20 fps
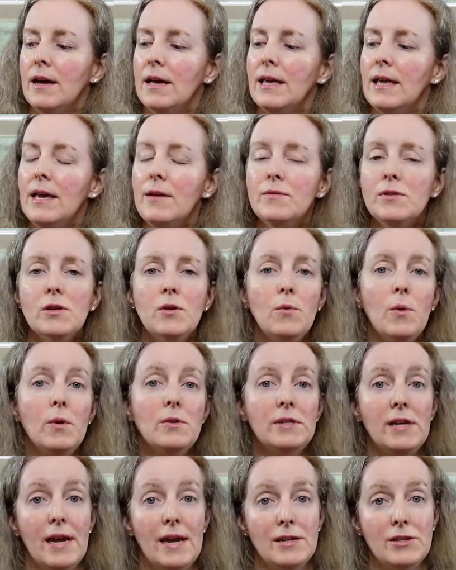gives a
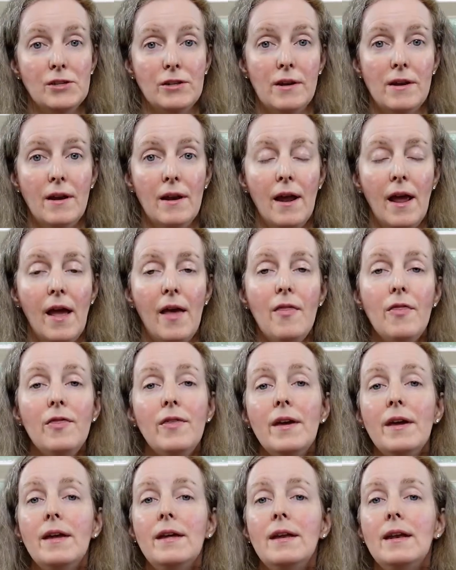quotation and
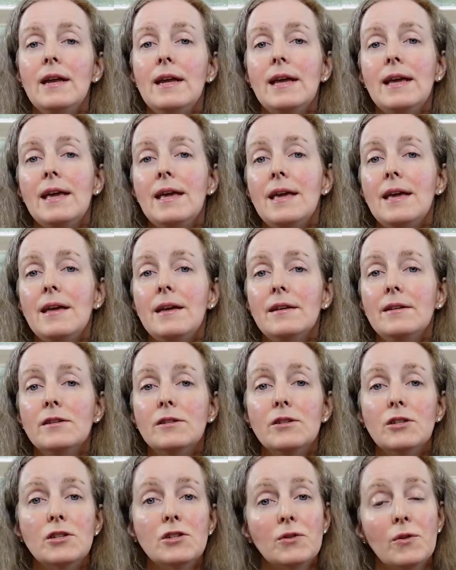then he
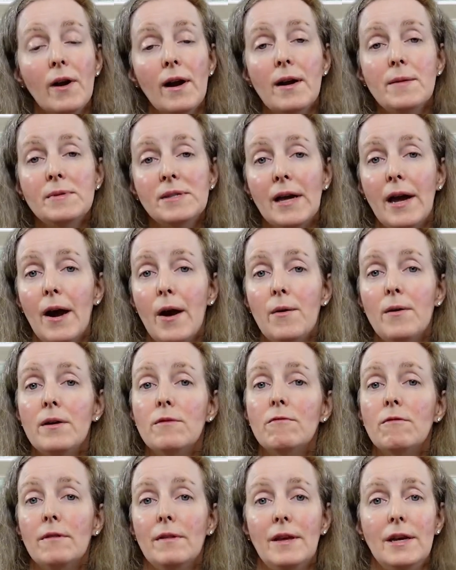describes how
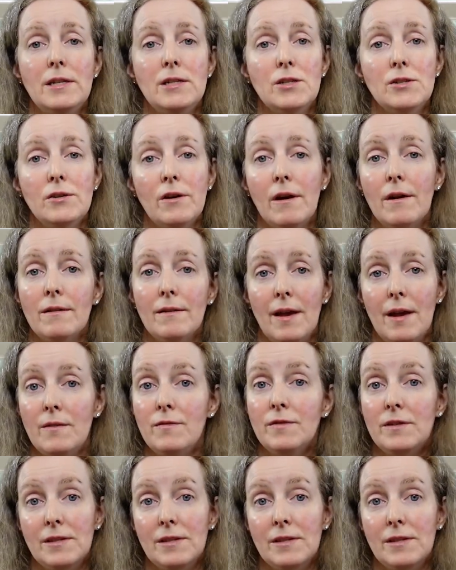it relates to our life